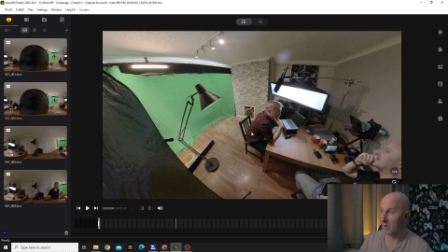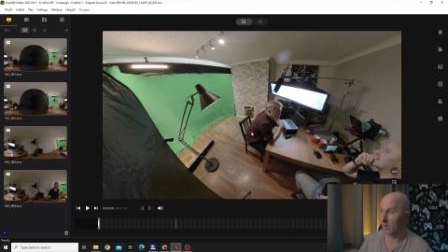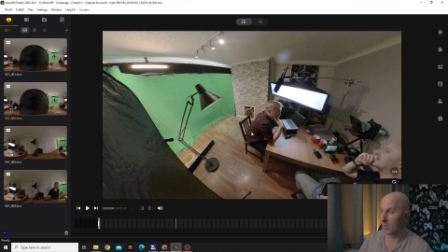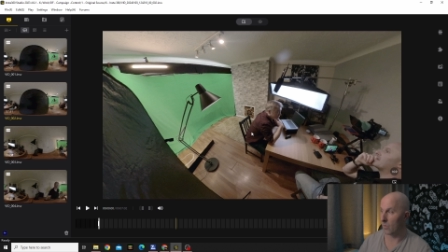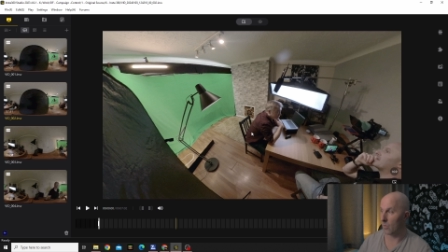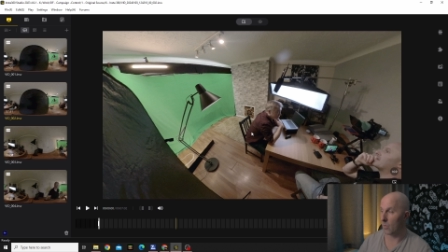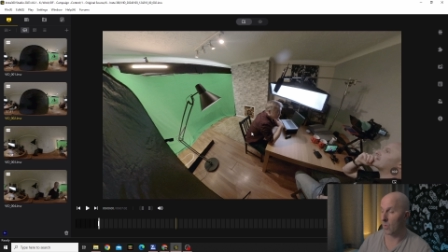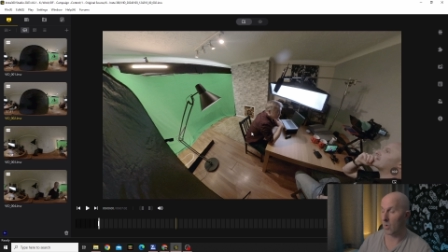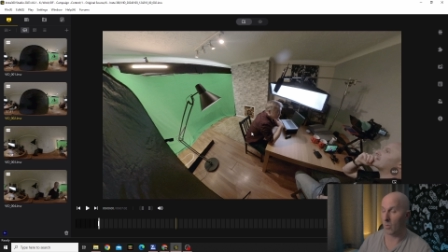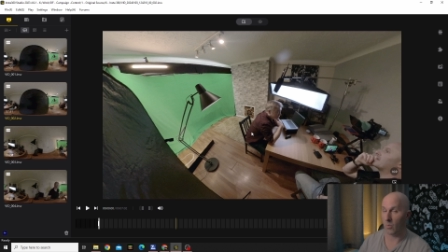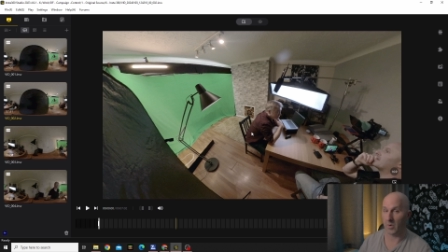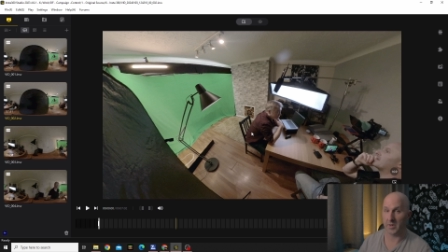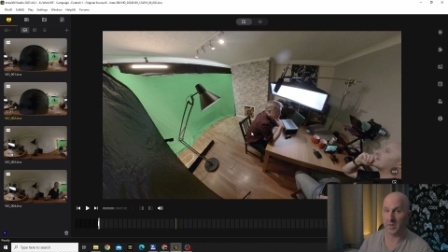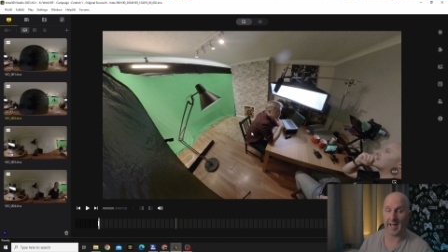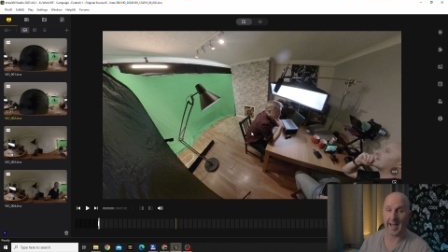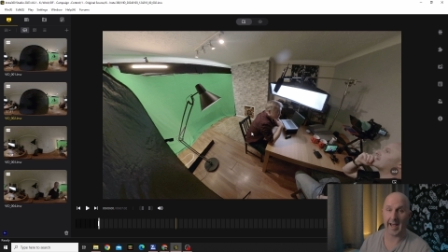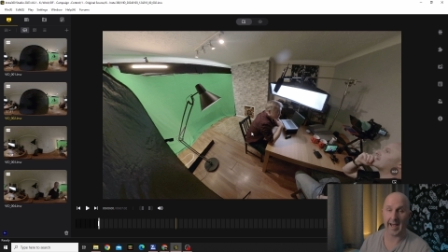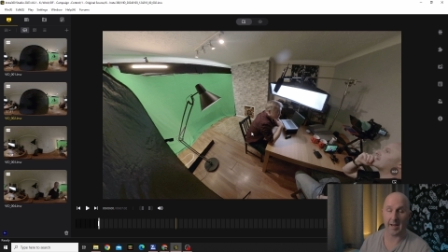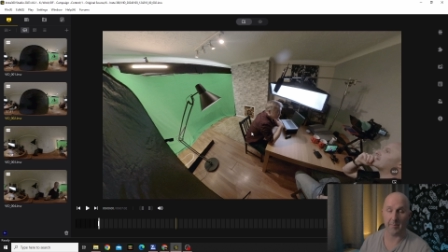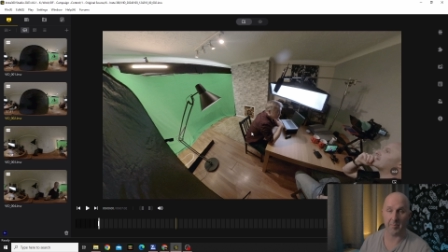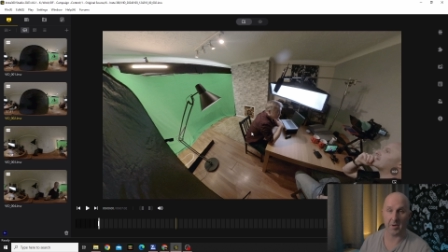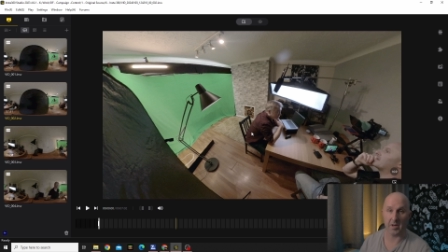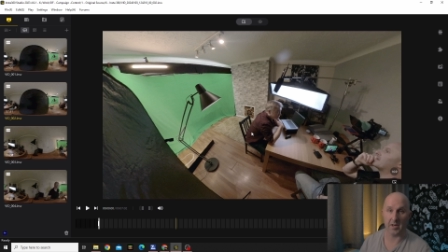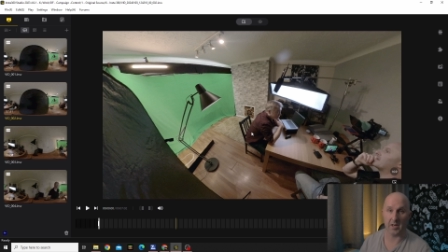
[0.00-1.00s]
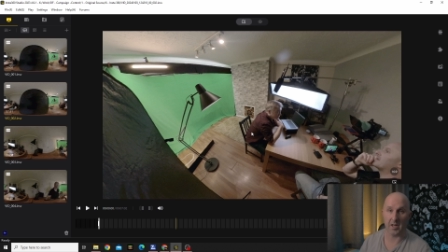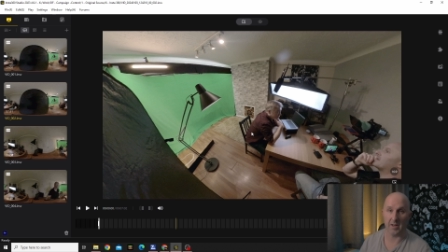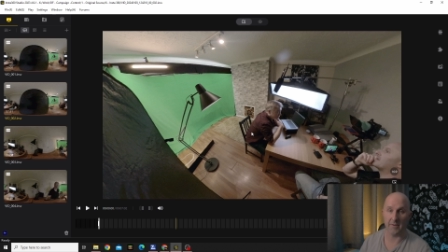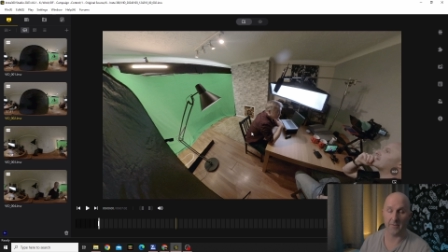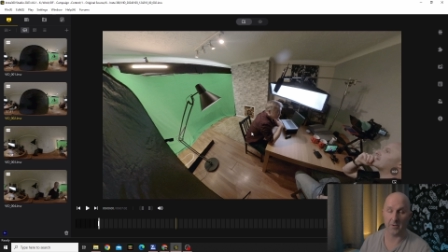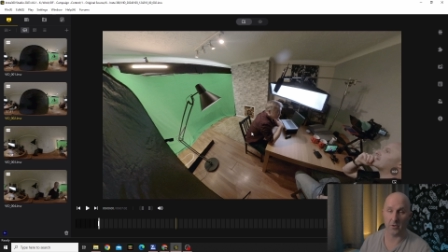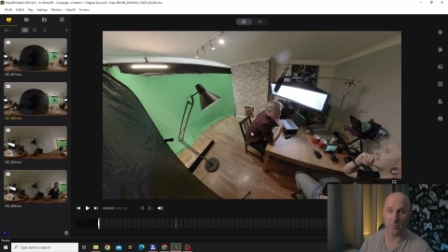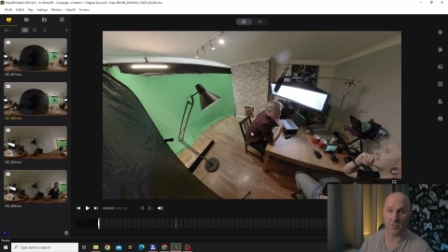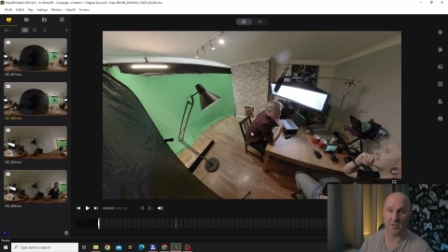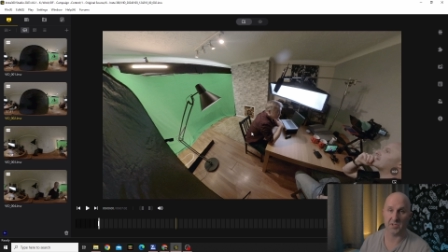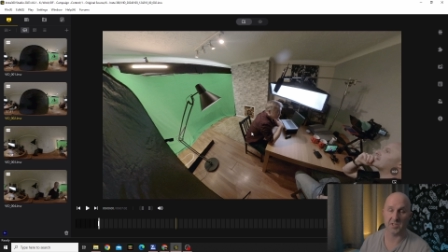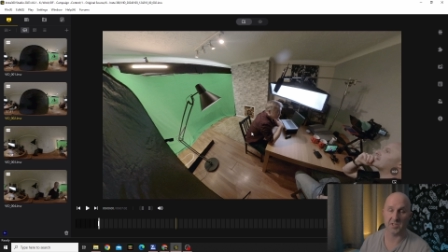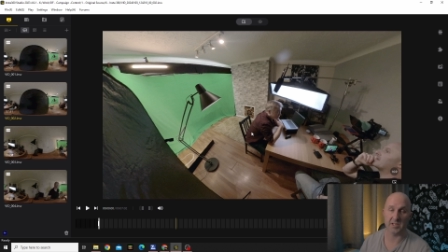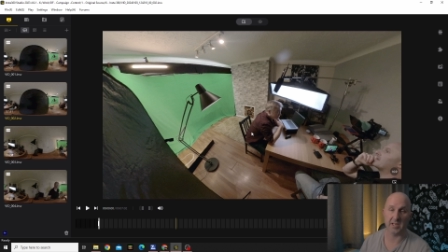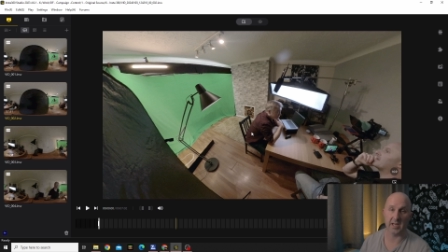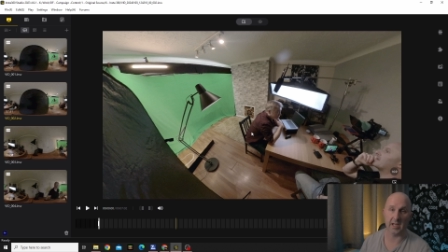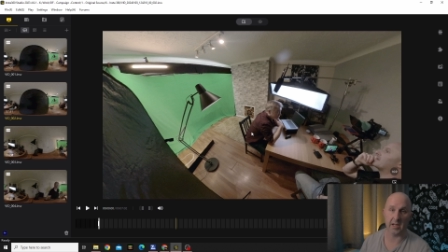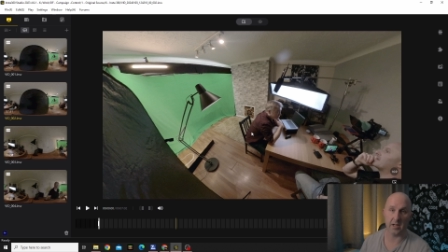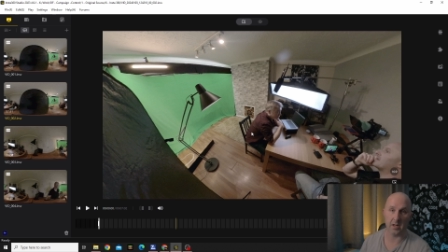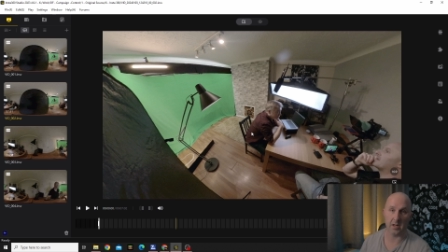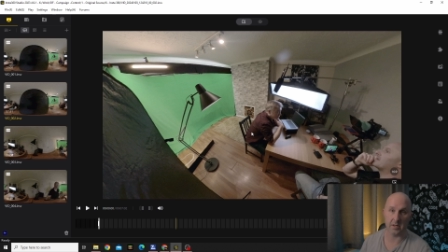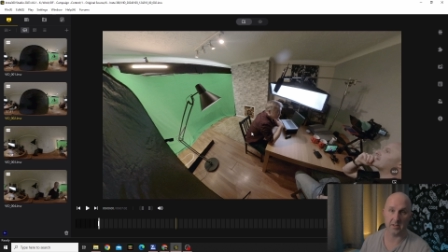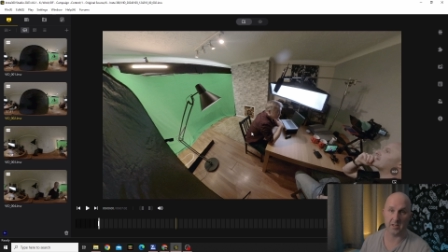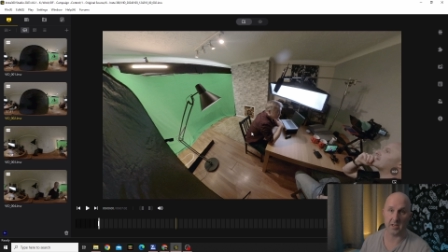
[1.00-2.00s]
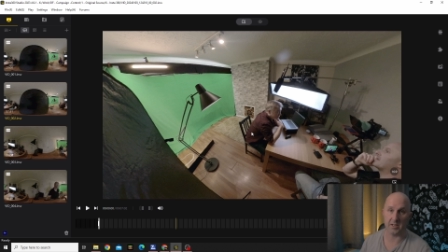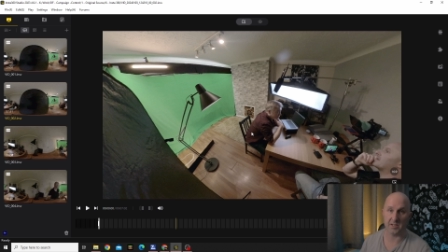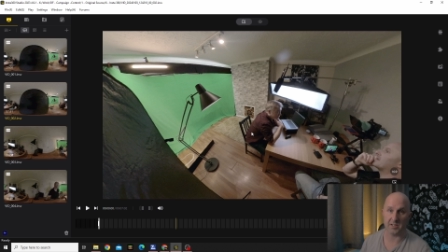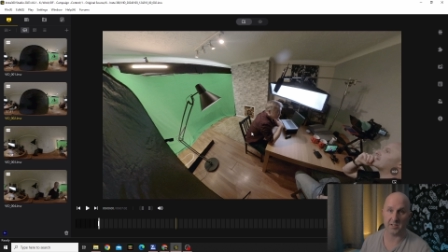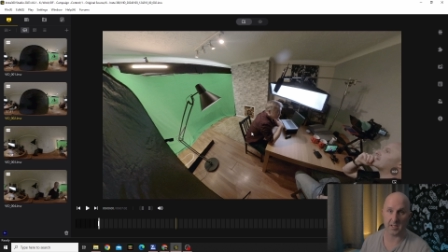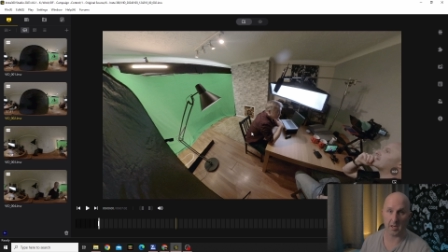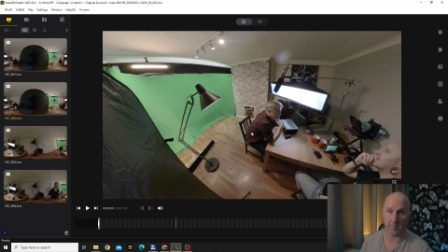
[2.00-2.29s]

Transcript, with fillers: what would happen if you scaled this